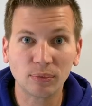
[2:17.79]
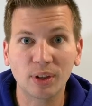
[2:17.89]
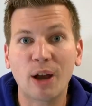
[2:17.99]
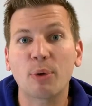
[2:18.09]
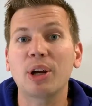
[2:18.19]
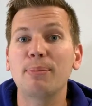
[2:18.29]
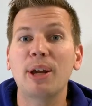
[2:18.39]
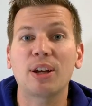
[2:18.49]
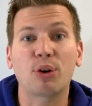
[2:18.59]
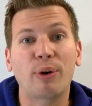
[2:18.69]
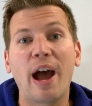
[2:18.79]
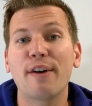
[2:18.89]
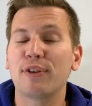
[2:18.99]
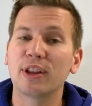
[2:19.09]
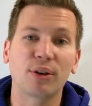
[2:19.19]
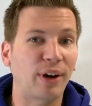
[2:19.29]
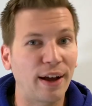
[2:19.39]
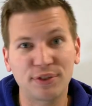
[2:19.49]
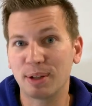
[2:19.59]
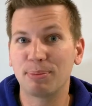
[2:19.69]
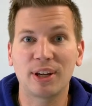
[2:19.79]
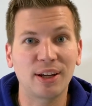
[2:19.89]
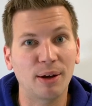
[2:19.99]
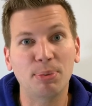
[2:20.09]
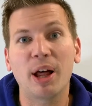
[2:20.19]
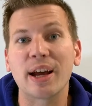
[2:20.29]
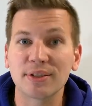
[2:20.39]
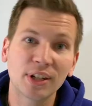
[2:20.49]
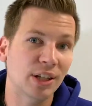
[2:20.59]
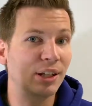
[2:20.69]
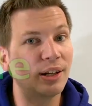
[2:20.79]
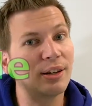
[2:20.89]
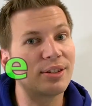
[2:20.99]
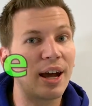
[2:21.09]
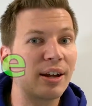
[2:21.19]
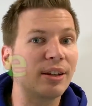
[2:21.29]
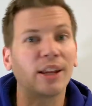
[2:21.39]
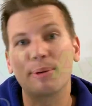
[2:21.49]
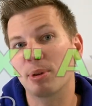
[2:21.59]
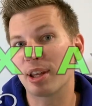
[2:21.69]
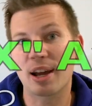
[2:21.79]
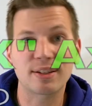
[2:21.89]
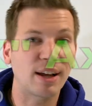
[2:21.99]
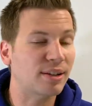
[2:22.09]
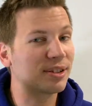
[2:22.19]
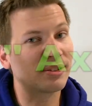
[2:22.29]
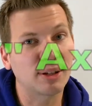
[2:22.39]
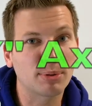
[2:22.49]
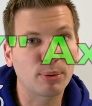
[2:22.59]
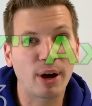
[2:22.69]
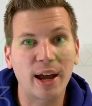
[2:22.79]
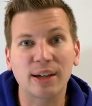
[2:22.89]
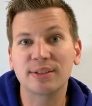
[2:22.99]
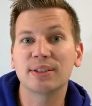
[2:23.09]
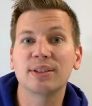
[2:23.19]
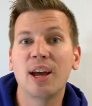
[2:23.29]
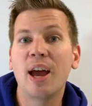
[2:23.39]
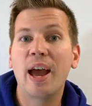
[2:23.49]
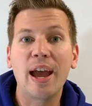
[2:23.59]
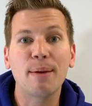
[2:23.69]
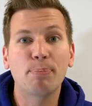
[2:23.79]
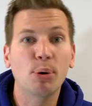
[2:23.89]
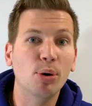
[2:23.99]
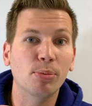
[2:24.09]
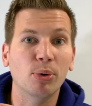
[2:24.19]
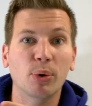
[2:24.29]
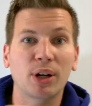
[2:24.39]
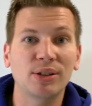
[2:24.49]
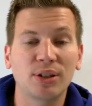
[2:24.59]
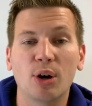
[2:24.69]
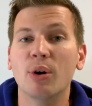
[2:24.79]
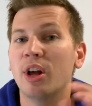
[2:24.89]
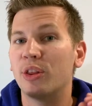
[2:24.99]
Now we're going to make a graph, and the graph, same thing applies. You need a title, label the x-axis, label the y-axis, and boom, we're good to go.